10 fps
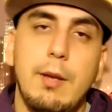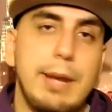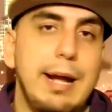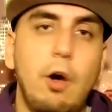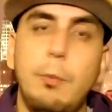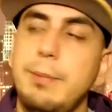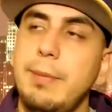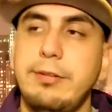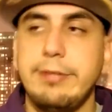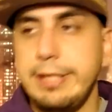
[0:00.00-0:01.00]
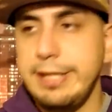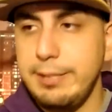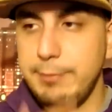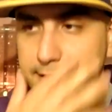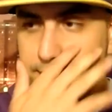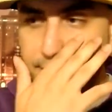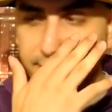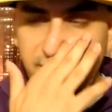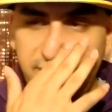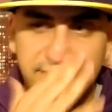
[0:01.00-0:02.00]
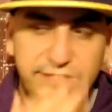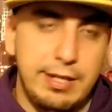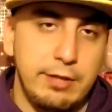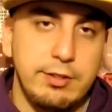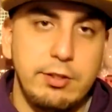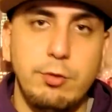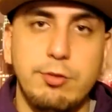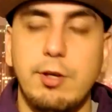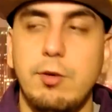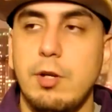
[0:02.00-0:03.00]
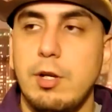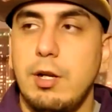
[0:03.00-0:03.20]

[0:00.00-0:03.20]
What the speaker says: But I hope he makes the league, man. His brother already failed to do so.